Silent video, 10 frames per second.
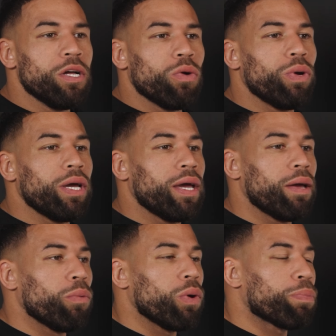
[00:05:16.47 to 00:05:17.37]

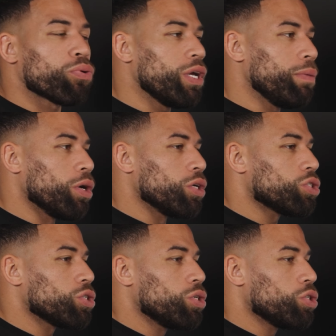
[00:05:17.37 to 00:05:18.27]
we're pretty
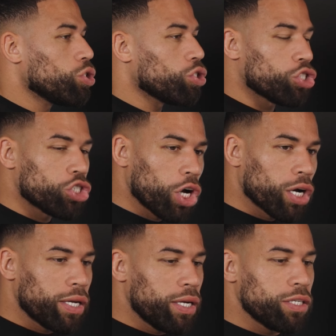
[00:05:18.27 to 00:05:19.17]
much just
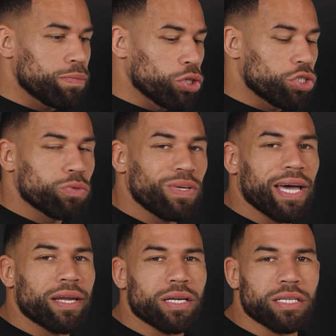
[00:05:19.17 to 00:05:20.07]
chucking in as much as we
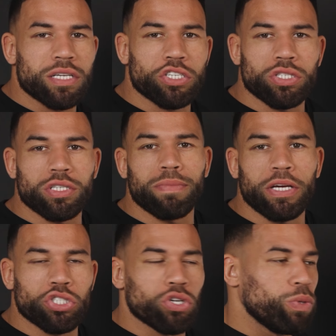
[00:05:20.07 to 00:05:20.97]
can in that session to
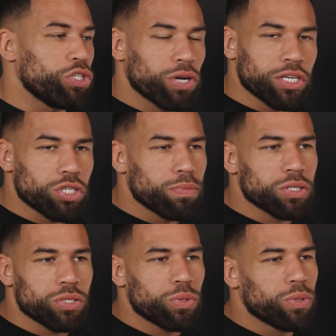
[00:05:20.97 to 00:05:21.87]
make sure we trash the
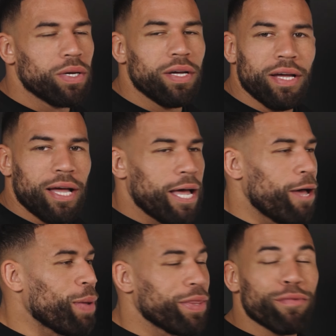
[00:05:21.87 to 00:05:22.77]
muscle,
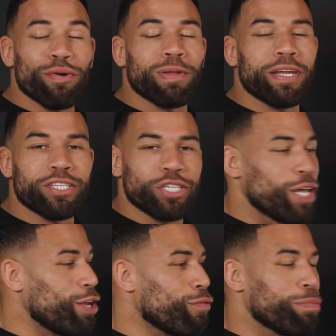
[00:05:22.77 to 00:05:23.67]
and then replenish it
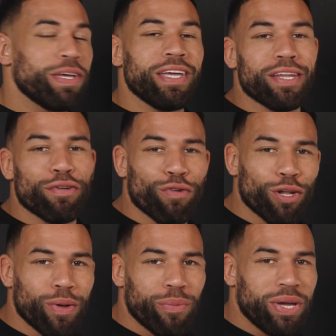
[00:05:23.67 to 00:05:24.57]
and then repeat it the
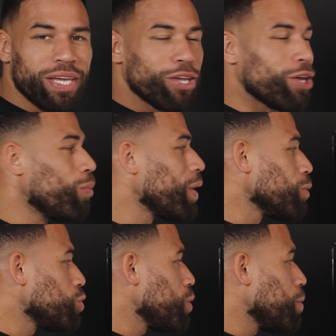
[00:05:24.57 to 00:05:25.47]
following week. You know, when I
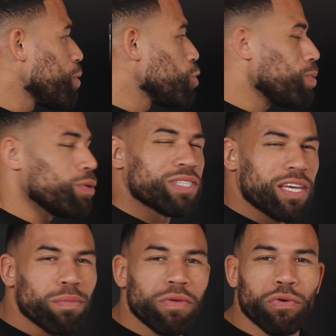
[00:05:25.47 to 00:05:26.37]
was doing the bro split, it was
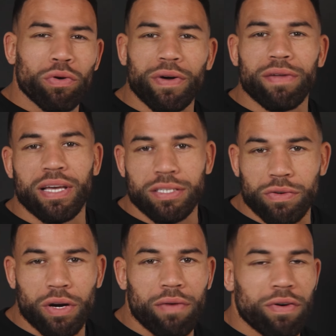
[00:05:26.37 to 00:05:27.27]
taking me 4 or 5 days
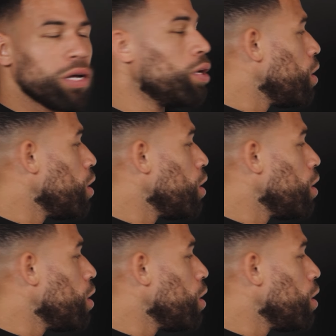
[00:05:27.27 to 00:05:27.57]
to recover.